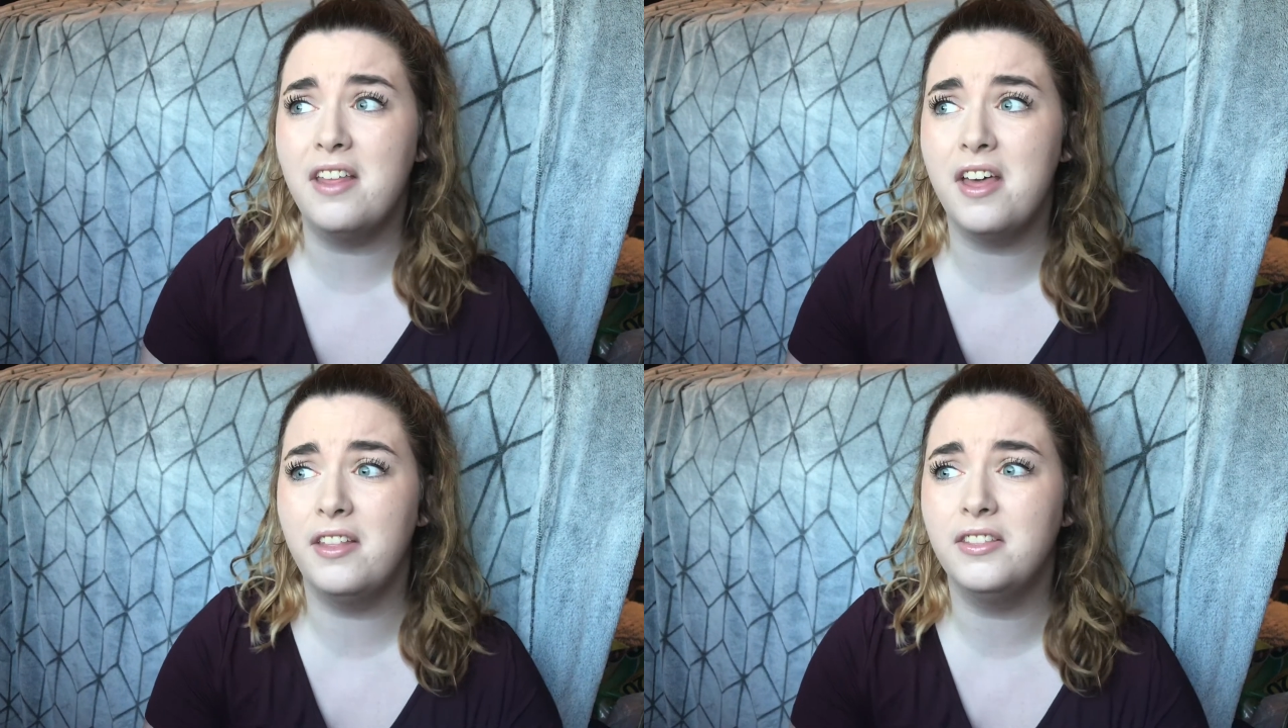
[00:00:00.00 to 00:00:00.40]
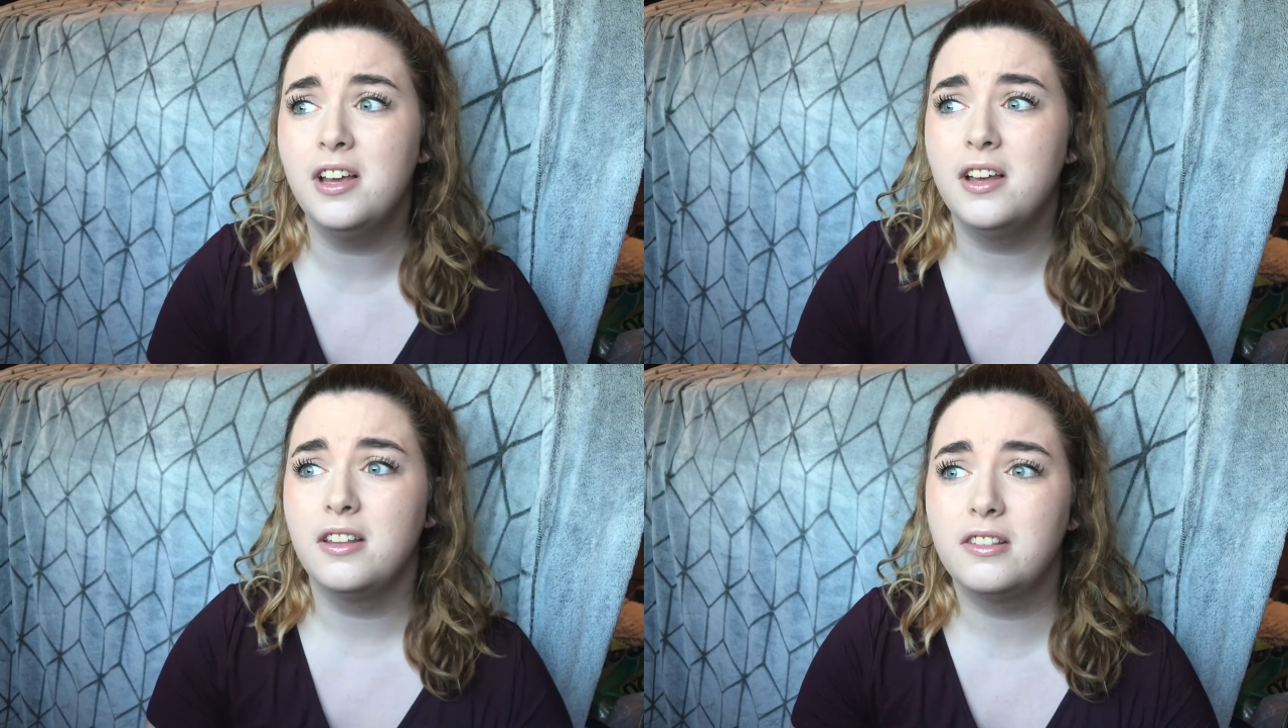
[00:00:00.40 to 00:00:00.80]
And then,
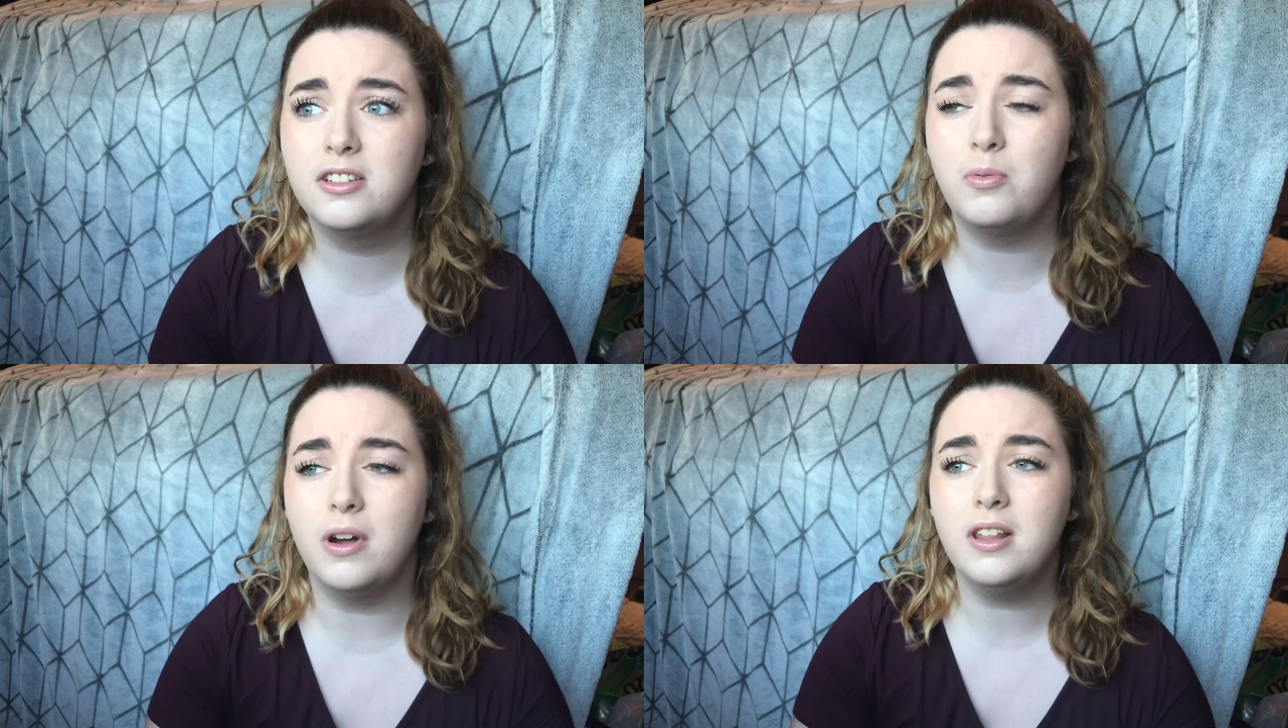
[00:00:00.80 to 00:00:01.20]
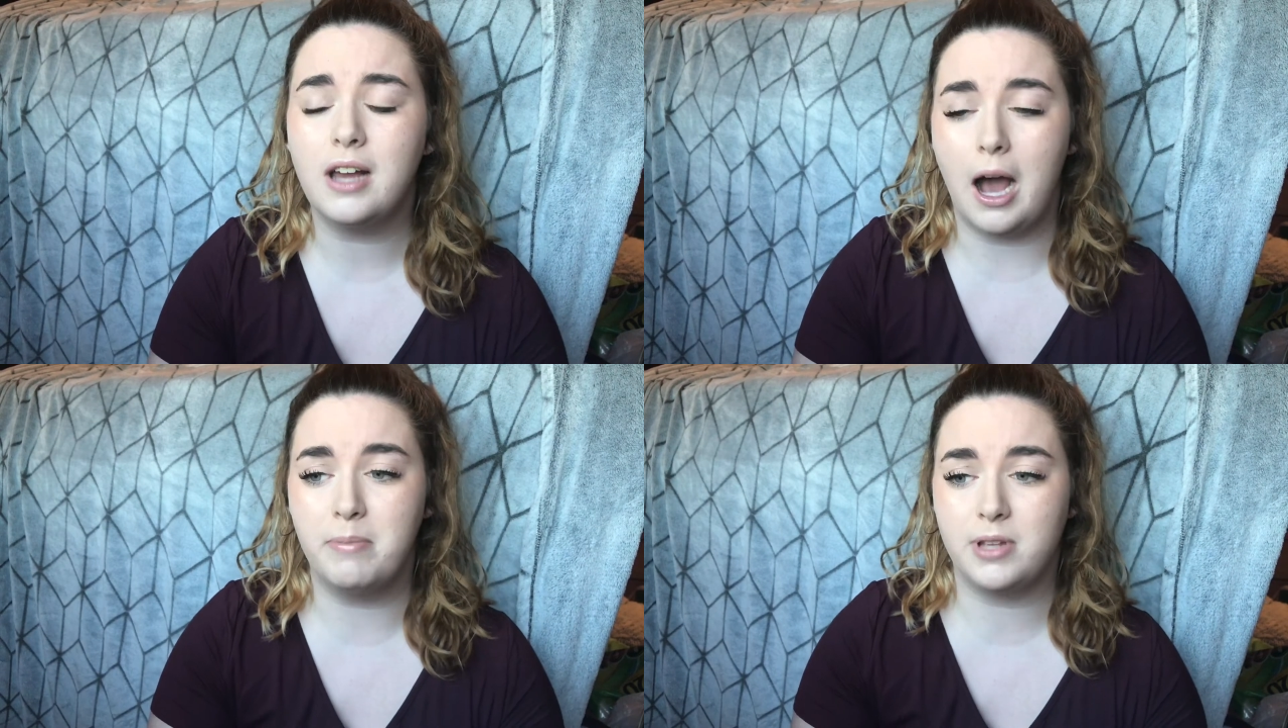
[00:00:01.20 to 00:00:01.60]
so one of the
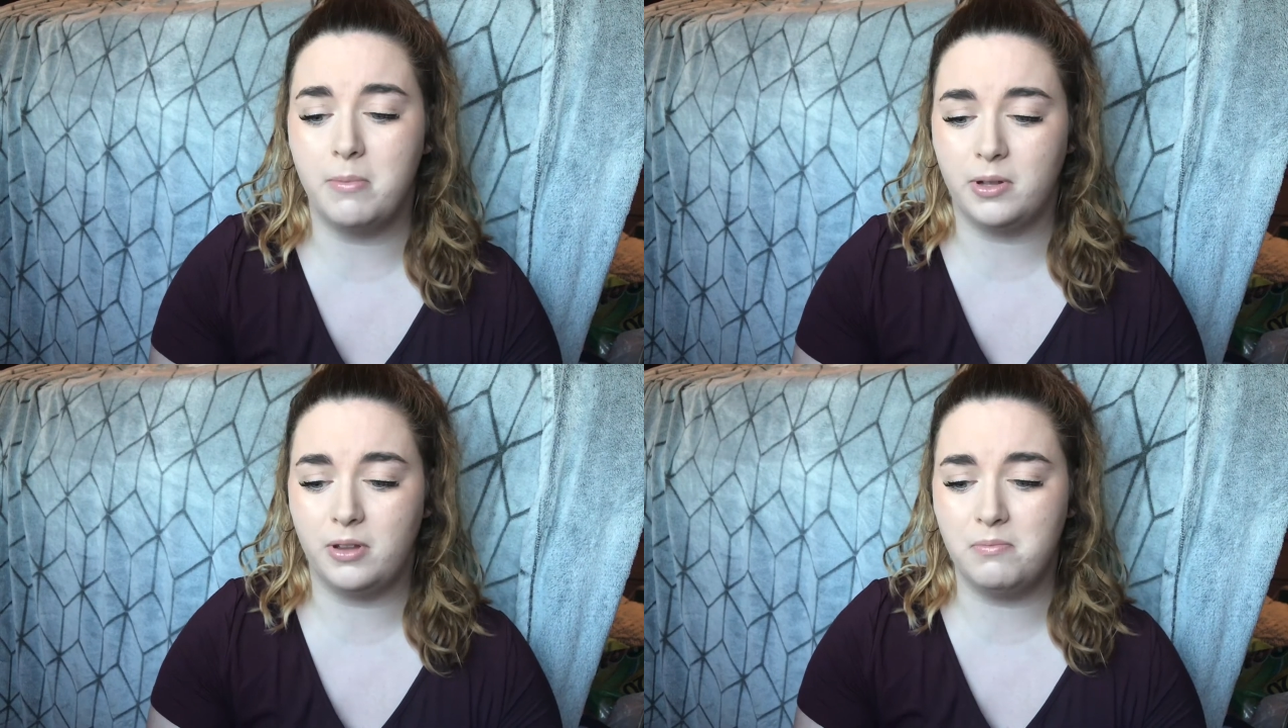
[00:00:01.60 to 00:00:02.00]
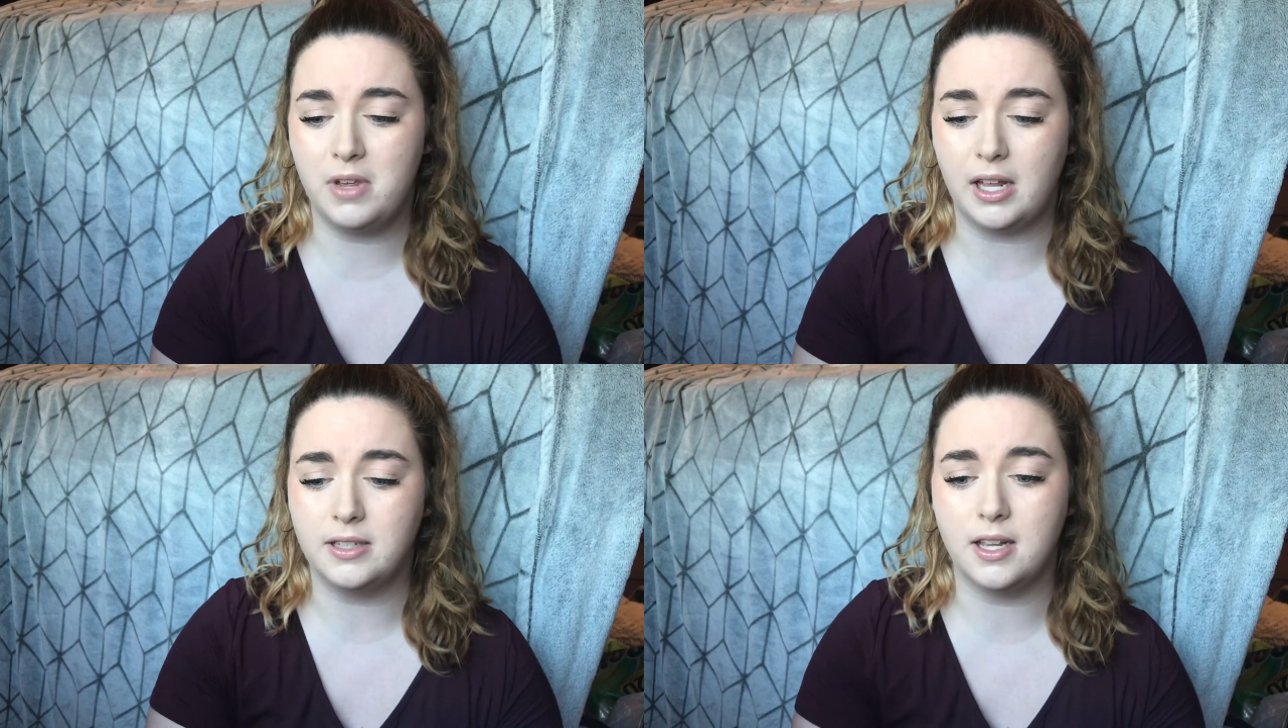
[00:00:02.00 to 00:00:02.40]
cops comes up to
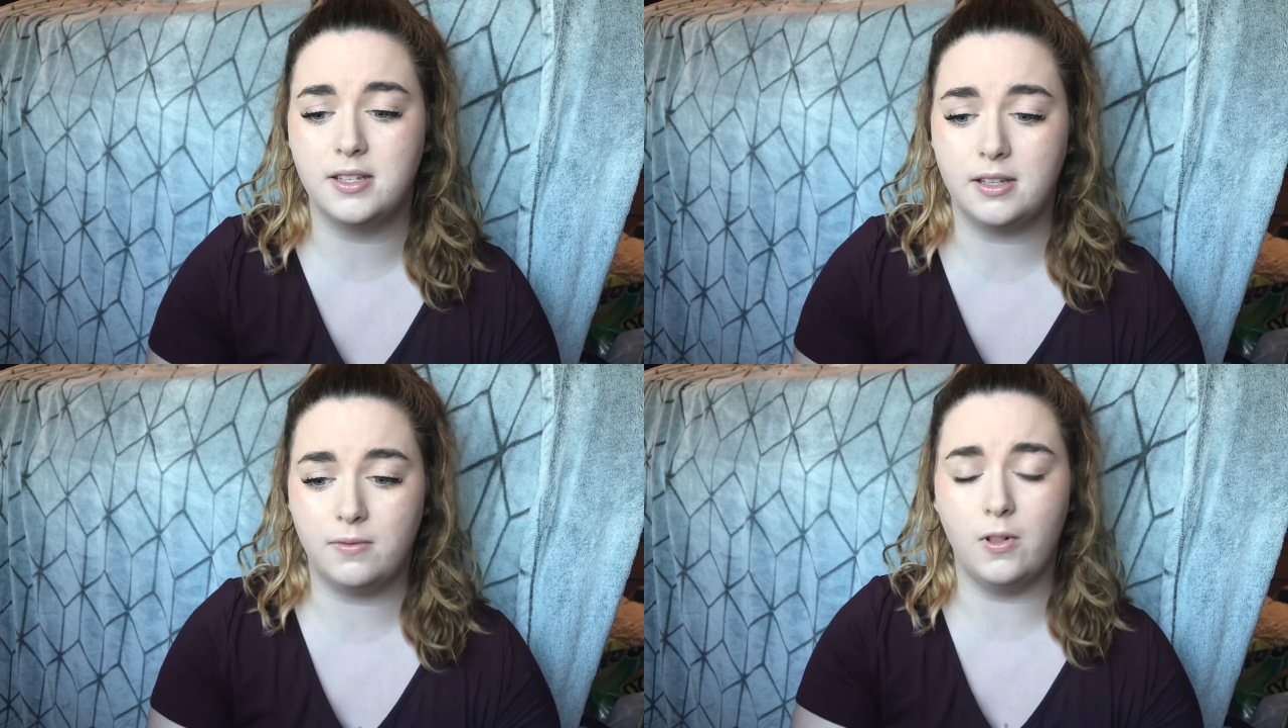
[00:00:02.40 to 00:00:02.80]
me and says,